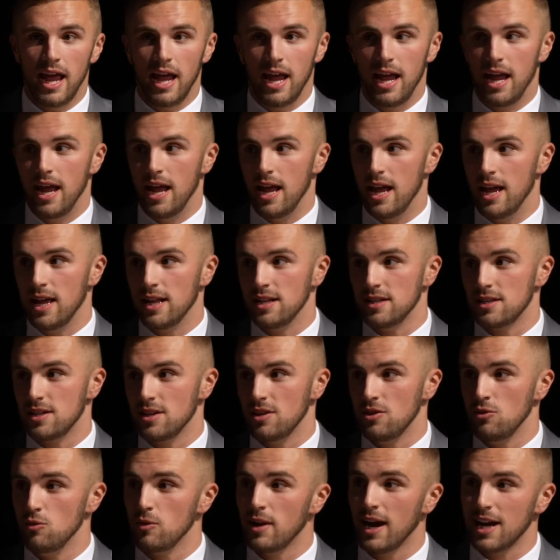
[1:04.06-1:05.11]
and
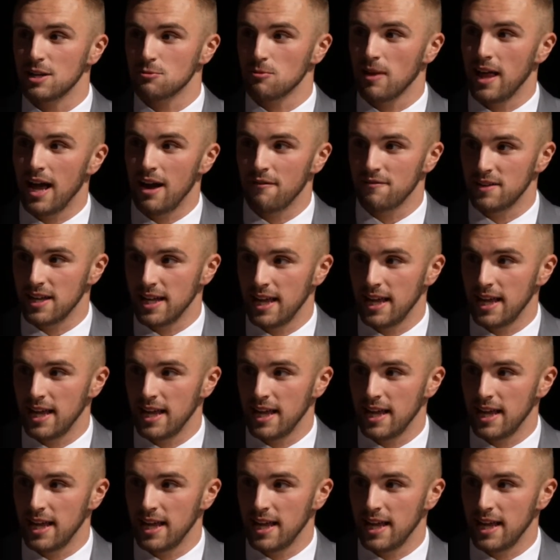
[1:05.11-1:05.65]
you guys will have